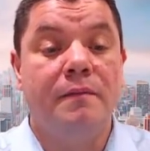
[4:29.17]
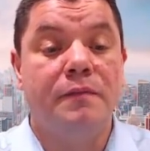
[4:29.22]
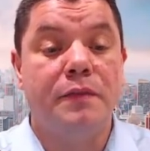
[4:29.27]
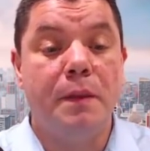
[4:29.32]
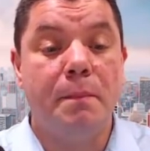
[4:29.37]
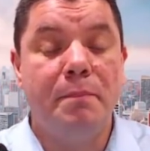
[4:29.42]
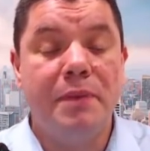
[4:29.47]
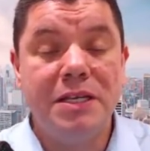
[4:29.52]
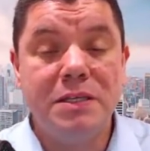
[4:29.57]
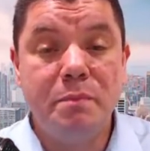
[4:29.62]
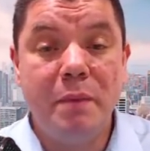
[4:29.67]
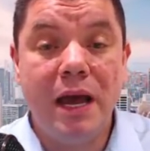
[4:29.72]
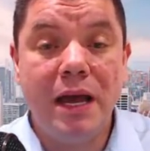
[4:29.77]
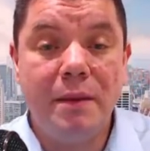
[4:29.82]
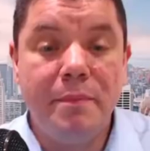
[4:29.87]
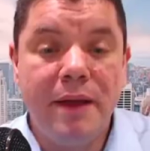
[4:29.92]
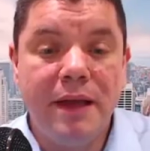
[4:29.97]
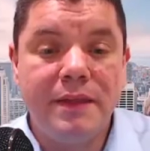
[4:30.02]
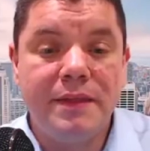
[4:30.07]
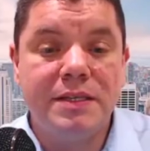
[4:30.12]
The best part
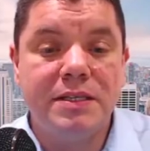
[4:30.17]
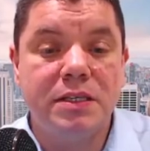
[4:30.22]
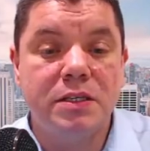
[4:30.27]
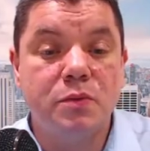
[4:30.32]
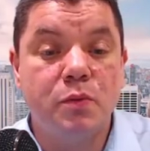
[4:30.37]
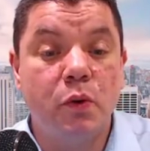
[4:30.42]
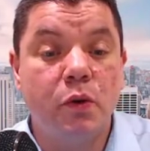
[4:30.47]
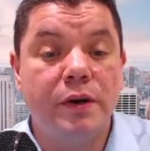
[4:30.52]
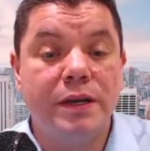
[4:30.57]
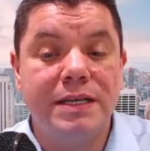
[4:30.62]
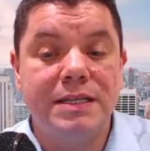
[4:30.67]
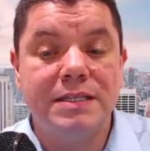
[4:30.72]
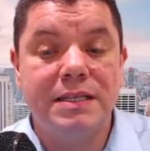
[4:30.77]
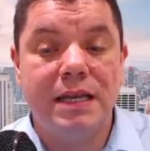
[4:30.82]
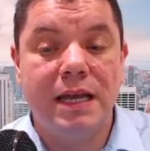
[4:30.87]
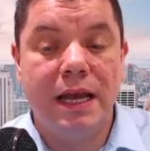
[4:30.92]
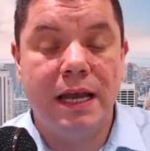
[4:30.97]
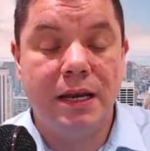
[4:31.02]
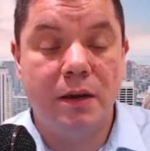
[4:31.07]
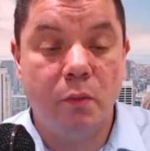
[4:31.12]
about this as well is,
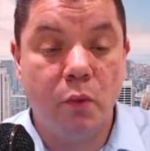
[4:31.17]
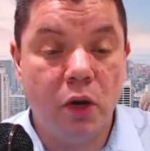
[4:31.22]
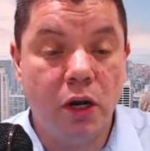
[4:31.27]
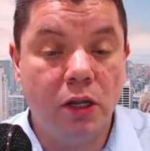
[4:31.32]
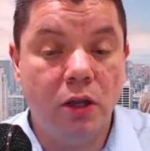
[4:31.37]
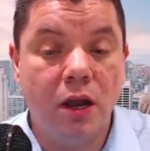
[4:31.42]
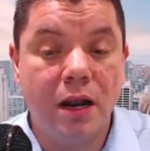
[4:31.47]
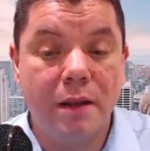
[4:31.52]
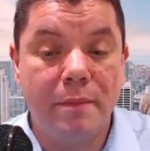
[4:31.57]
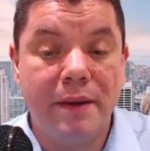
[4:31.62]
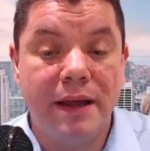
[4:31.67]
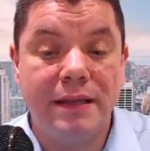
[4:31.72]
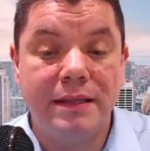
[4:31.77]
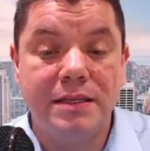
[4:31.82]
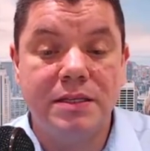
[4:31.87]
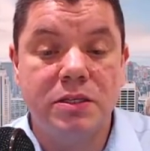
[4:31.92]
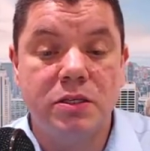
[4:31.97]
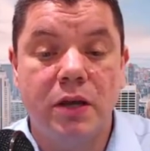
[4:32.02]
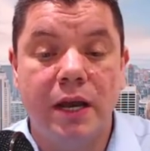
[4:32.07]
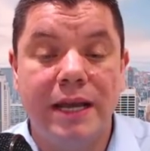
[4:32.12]
and what I like about
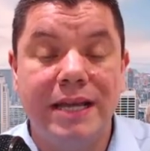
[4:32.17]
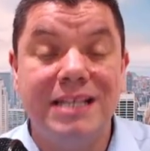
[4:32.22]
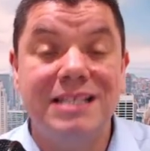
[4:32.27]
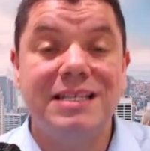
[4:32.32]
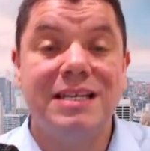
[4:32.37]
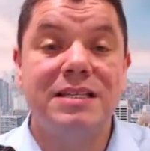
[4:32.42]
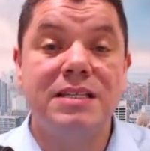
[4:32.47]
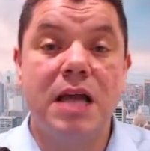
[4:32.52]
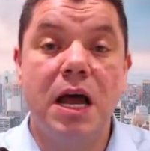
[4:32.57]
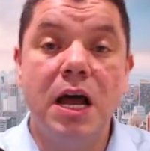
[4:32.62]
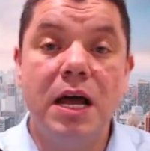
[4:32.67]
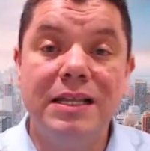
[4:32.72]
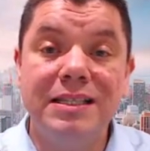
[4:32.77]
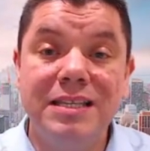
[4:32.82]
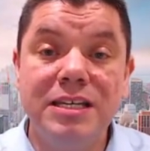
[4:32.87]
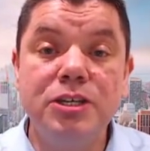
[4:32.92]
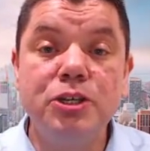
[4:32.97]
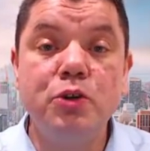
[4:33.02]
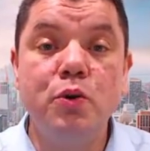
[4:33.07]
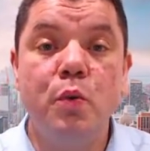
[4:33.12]
this site, is there's
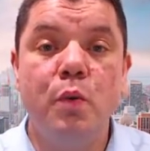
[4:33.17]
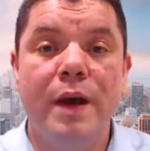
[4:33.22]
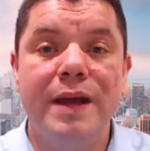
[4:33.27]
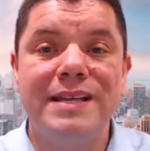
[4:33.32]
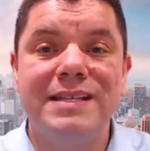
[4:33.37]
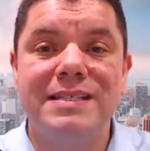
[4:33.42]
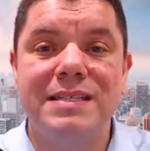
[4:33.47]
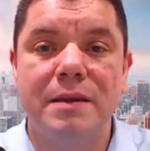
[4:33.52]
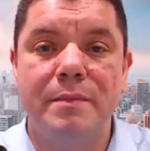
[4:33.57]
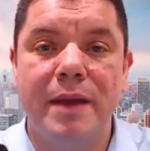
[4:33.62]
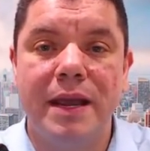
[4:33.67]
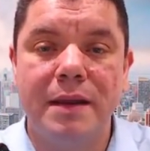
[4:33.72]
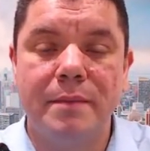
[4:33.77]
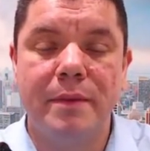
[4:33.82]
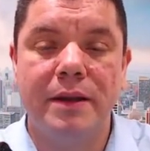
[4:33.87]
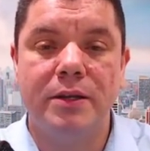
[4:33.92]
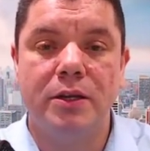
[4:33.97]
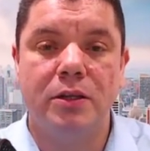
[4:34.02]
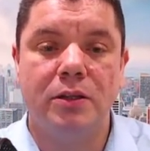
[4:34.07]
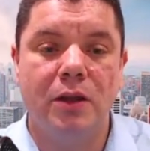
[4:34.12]
additional ways to make
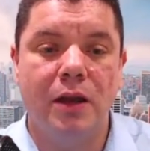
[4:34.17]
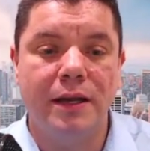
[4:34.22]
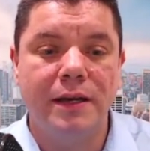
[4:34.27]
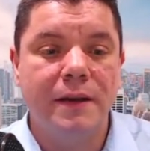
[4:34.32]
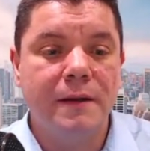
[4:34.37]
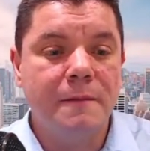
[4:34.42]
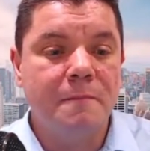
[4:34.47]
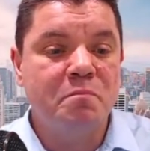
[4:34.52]
money online.